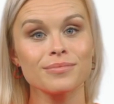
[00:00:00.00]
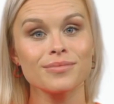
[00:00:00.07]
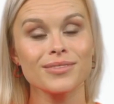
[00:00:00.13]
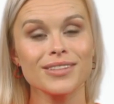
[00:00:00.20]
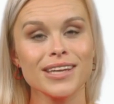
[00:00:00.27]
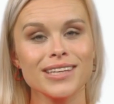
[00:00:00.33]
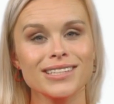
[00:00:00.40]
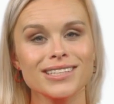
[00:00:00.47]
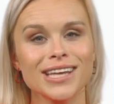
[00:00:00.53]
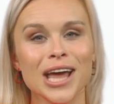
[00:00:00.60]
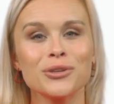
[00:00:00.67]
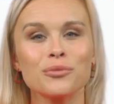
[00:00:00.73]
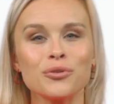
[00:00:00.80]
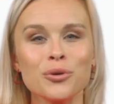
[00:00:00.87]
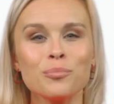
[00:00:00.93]
This
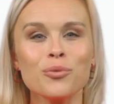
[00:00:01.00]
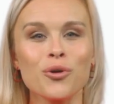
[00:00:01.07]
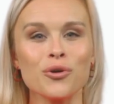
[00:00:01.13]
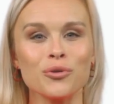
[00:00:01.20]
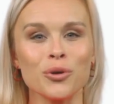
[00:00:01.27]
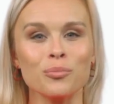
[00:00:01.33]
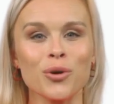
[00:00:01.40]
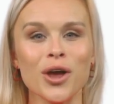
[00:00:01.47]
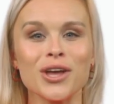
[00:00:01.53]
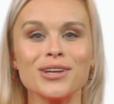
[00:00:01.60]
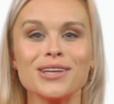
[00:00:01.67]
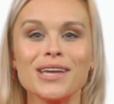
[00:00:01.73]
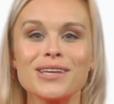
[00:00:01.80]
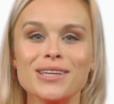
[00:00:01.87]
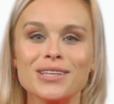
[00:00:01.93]
type of approval
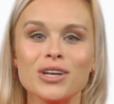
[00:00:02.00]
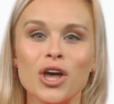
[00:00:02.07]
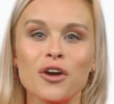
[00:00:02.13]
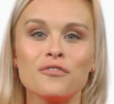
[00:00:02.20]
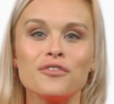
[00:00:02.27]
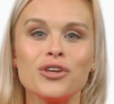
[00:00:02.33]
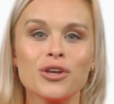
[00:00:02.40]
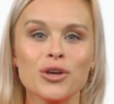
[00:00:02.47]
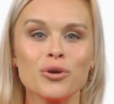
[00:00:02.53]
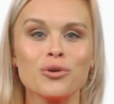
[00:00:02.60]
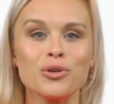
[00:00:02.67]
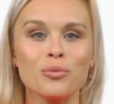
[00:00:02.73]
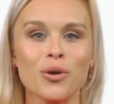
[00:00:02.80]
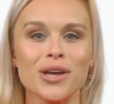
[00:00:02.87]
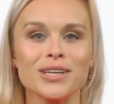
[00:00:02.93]
process is often
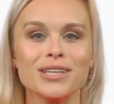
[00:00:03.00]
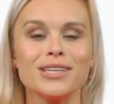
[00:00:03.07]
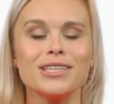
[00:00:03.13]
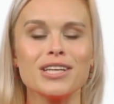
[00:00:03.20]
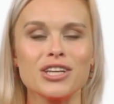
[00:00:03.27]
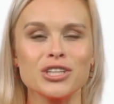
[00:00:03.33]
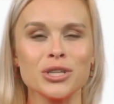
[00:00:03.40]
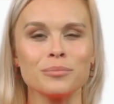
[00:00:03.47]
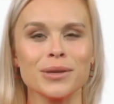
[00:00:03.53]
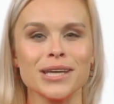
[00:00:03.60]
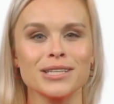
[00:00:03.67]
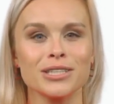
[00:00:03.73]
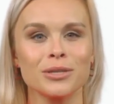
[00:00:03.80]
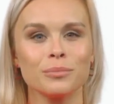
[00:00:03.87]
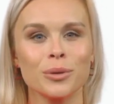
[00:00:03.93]
used when a decision
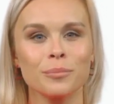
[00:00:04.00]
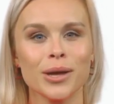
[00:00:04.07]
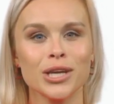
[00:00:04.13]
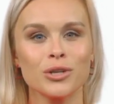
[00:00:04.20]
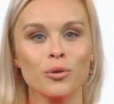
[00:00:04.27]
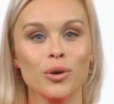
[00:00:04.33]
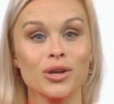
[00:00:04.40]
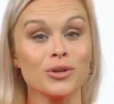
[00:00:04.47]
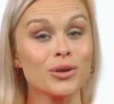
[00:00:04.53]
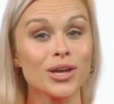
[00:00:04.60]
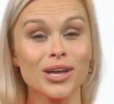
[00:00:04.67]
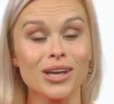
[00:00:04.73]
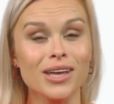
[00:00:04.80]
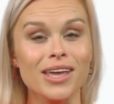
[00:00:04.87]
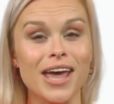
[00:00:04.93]
needs to be made
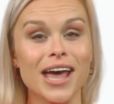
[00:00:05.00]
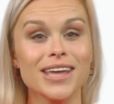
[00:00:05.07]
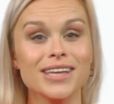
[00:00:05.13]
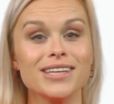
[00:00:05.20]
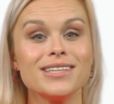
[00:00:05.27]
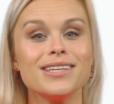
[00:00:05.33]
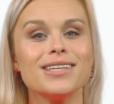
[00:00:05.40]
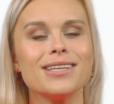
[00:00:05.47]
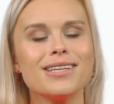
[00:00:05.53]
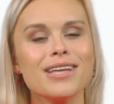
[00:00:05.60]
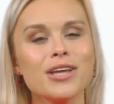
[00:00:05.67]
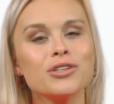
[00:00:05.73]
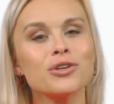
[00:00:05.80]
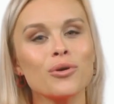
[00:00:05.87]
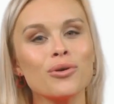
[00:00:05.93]
quickly, and it is
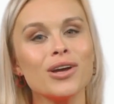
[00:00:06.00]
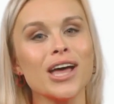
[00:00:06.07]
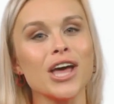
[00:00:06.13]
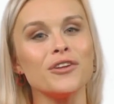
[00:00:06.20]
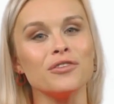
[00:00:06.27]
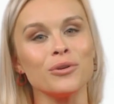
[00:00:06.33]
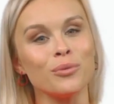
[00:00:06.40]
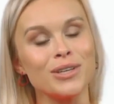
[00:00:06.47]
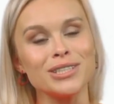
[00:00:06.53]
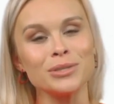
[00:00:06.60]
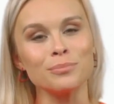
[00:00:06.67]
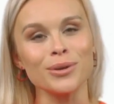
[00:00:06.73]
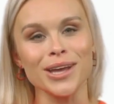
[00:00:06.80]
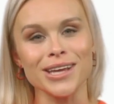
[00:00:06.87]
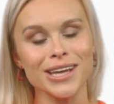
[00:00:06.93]
essential that everyone's
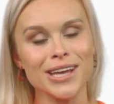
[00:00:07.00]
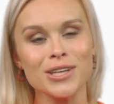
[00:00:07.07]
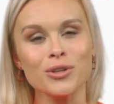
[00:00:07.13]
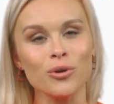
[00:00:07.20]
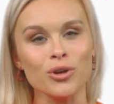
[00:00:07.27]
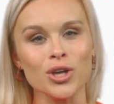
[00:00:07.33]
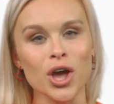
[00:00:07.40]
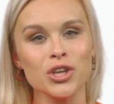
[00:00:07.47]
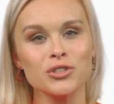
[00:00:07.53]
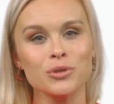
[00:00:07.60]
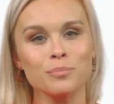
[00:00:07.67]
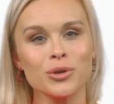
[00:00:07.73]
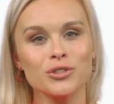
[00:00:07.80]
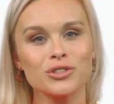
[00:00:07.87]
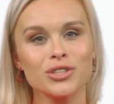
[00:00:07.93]
opinion or
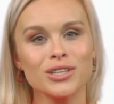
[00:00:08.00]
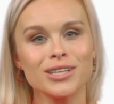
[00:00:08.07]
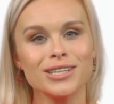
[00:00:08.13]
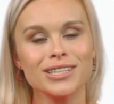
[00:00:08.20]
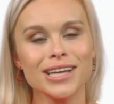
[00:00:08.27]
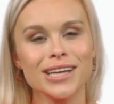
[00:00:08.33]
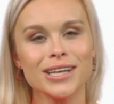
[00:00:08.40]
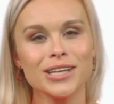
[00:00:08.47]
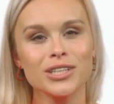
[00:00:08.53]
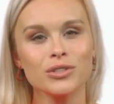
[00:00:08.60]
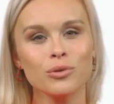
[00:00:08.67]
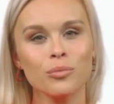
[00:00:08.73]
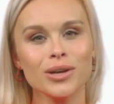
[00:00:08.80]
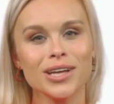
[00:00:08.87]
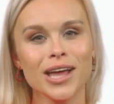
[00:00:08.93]
contribution is taken
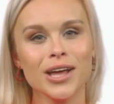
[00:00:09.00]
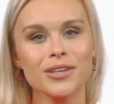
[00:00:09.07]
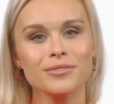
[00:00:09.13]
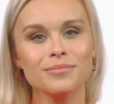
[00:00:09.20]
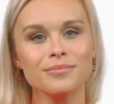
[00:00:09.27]
into account.